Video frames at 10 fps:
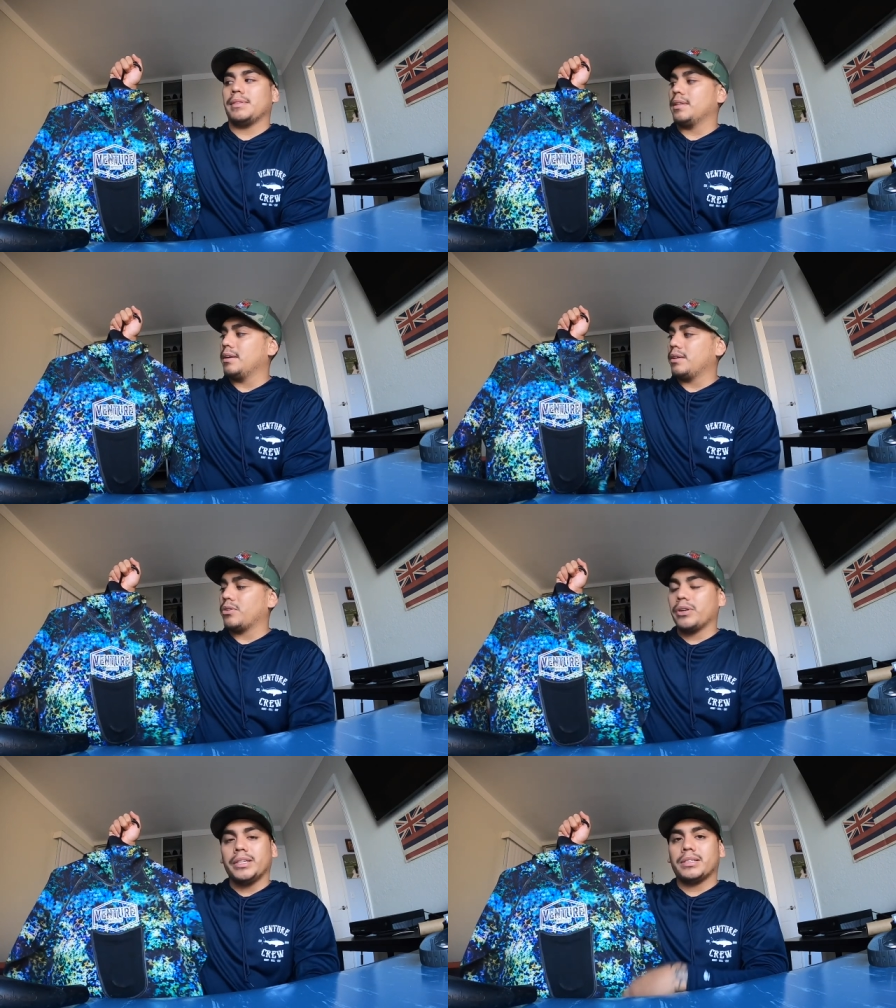the
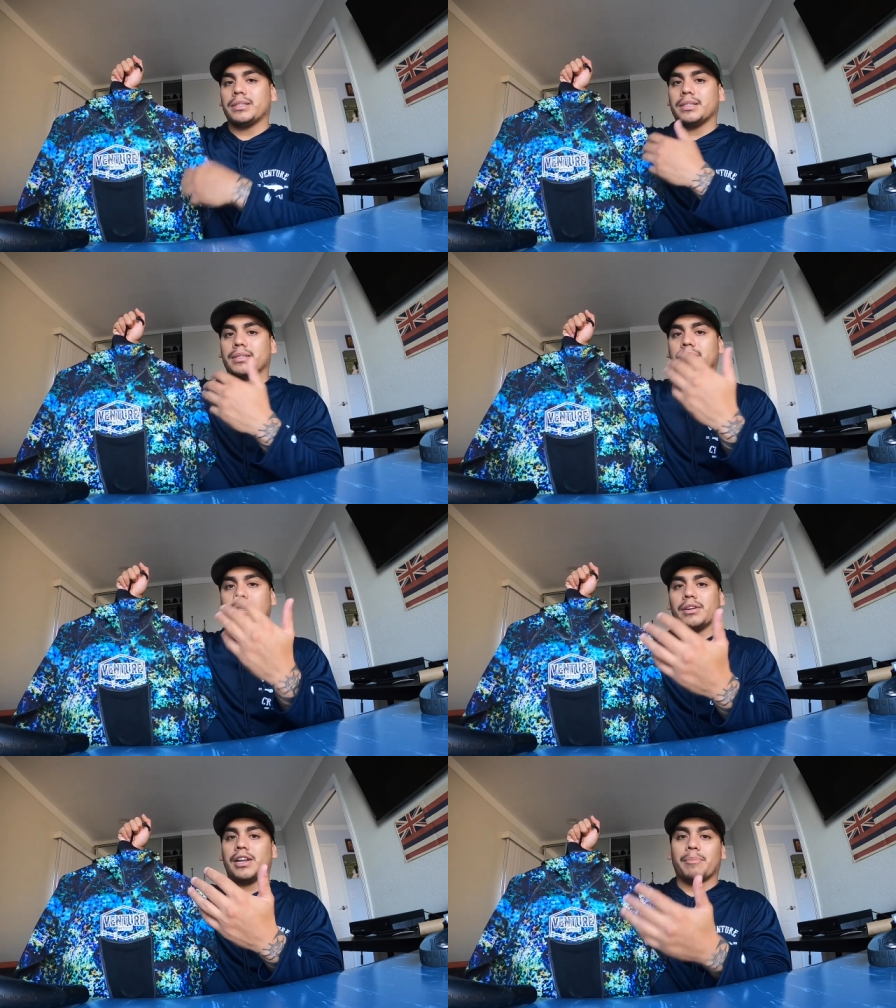crease is
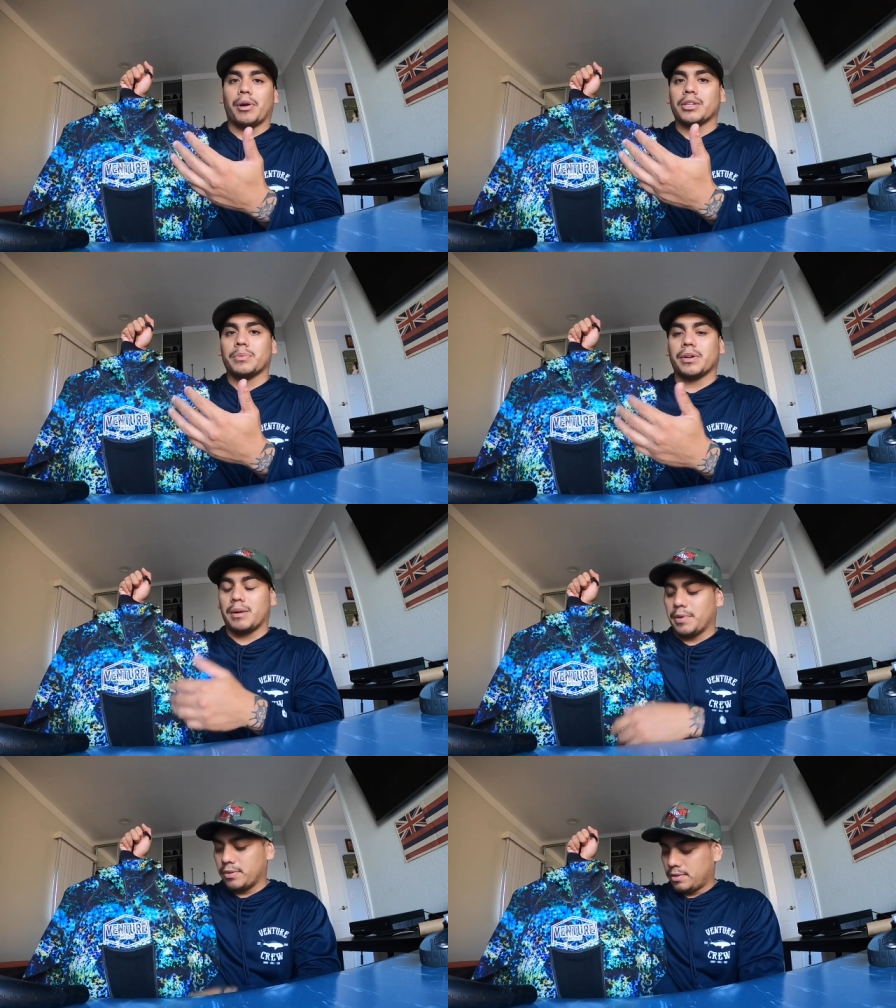nearly impossible to
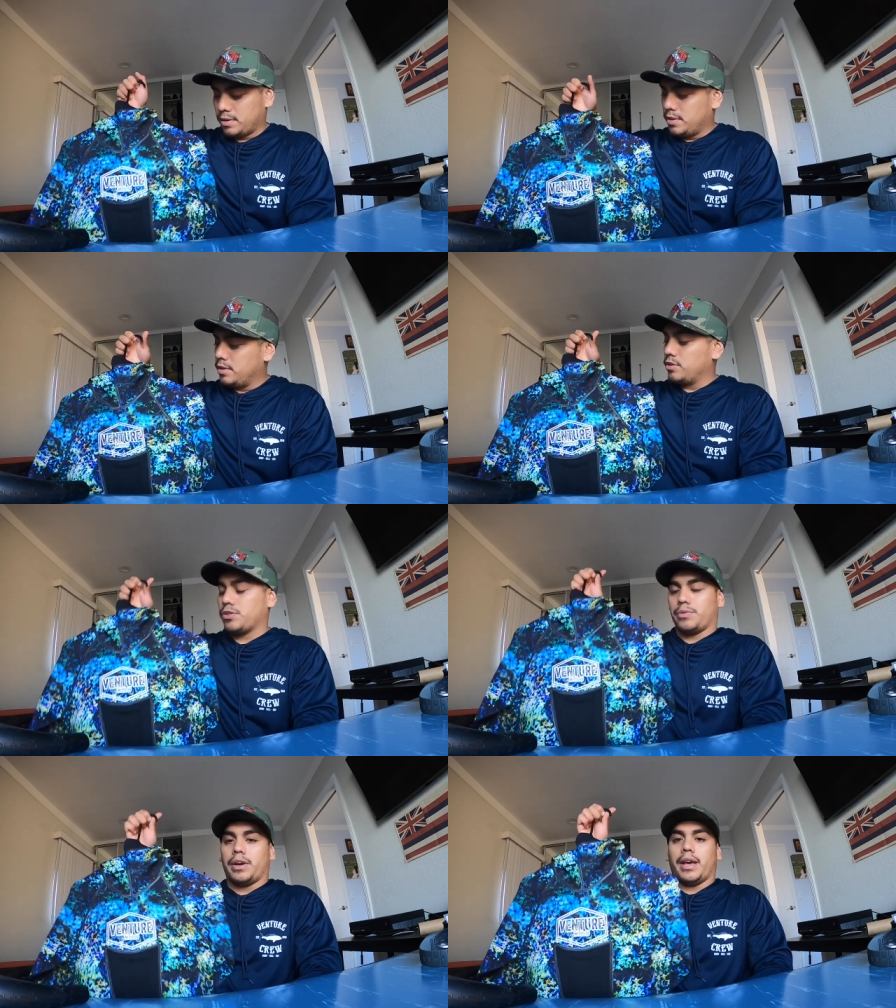come out.
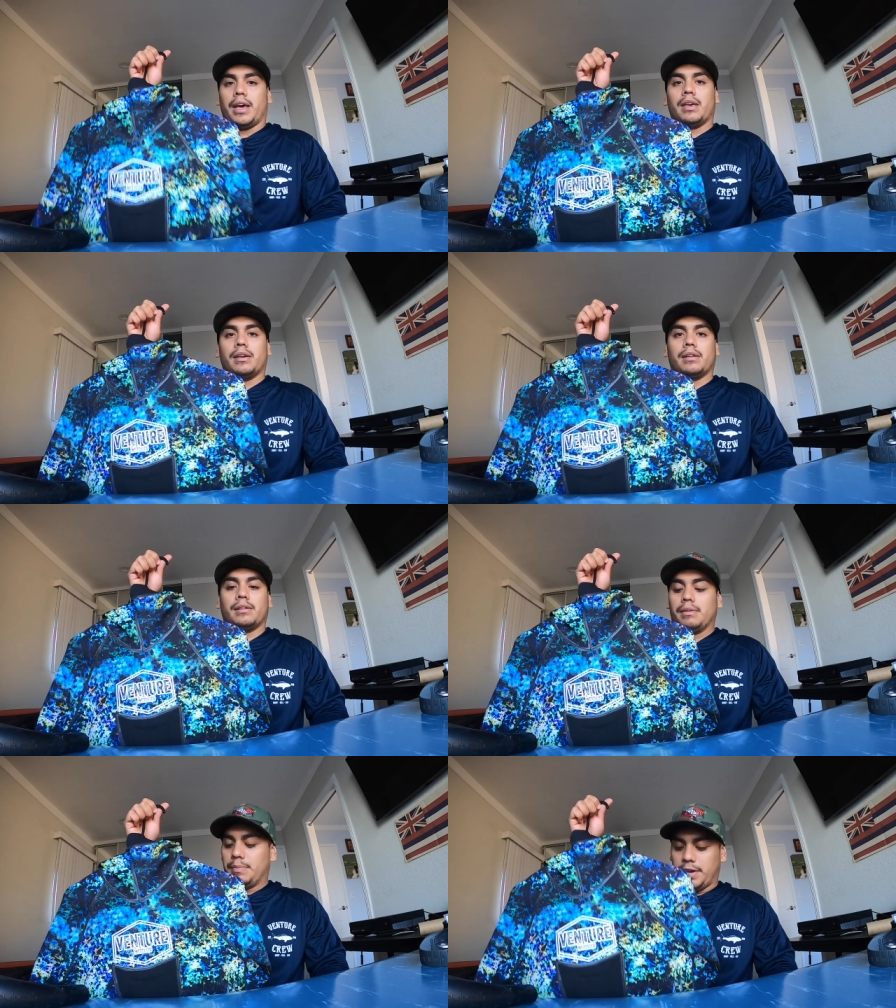So you want to hang it,
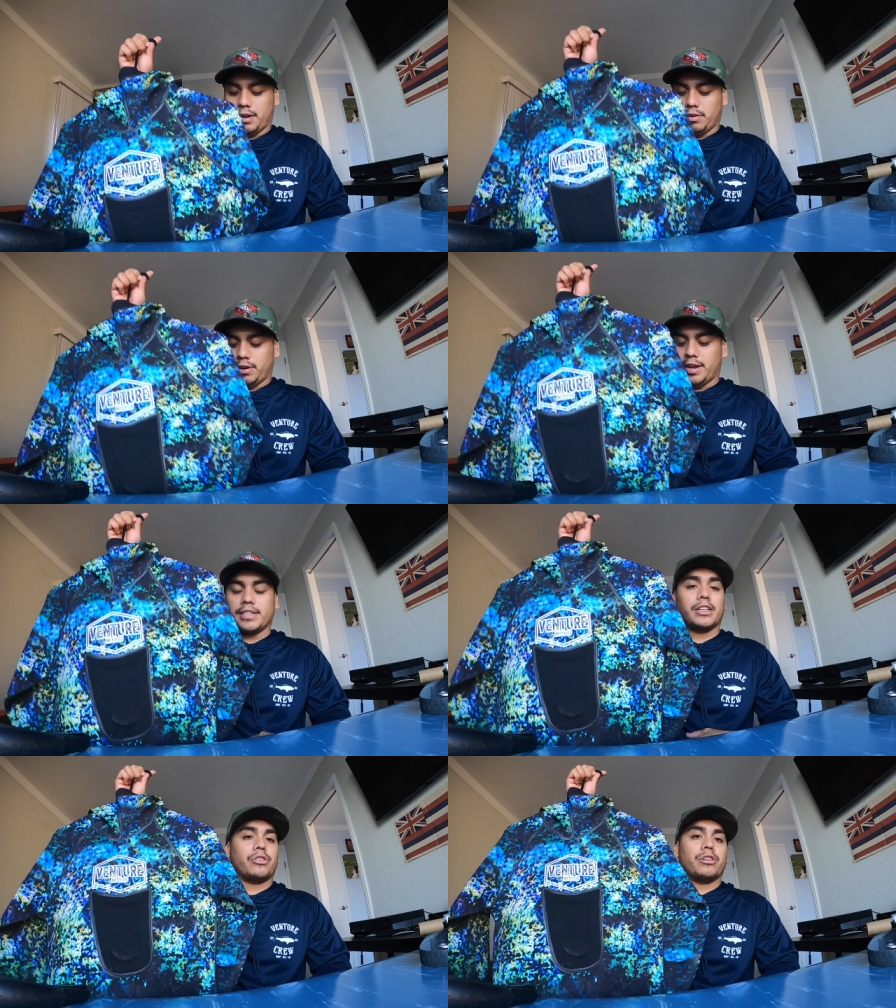make it look
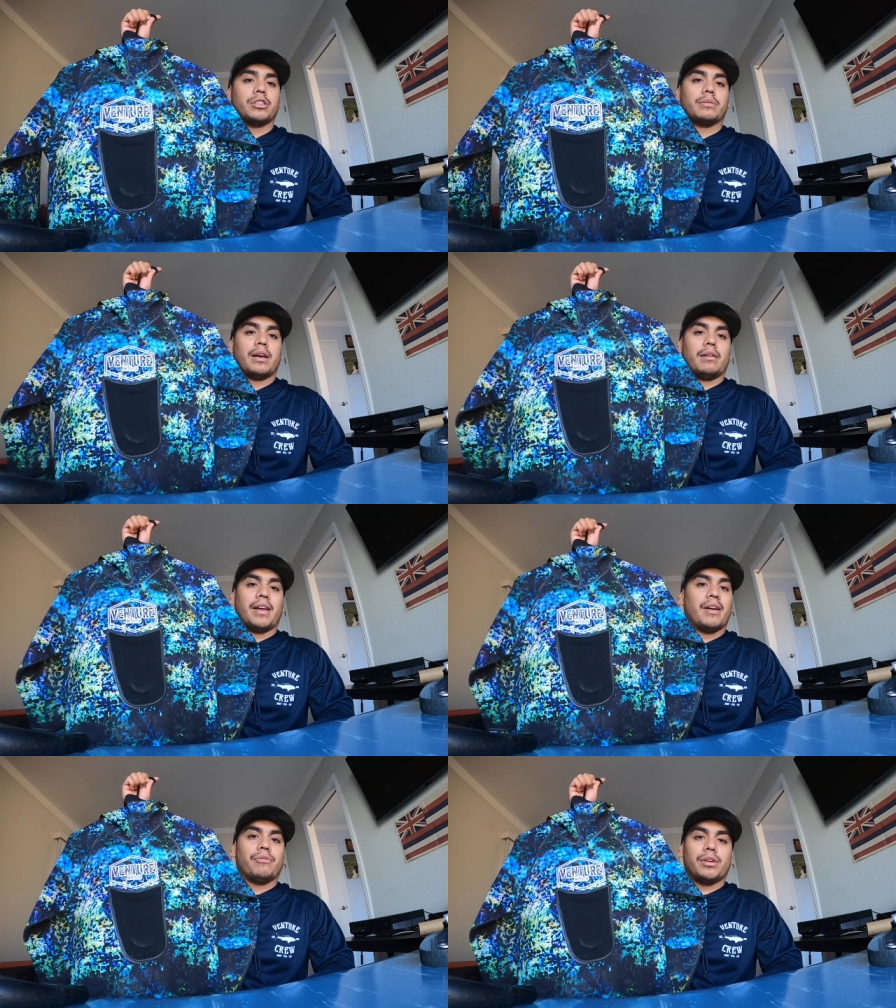nice and crisp
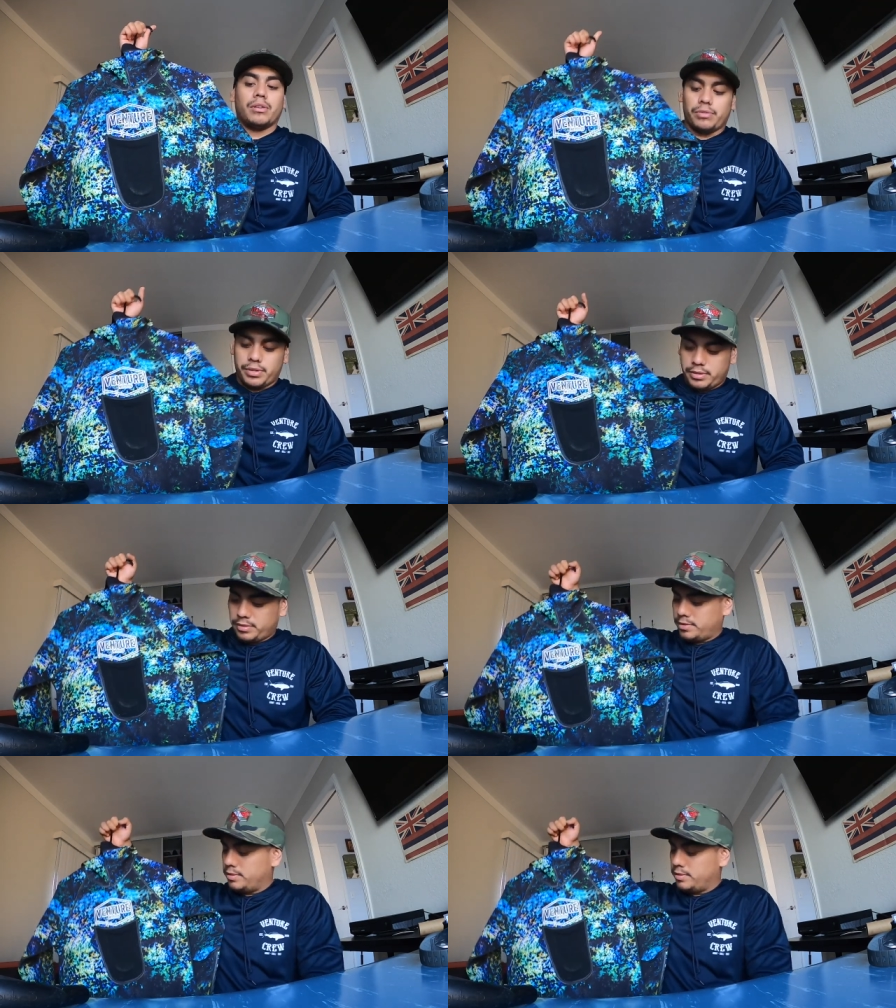every use.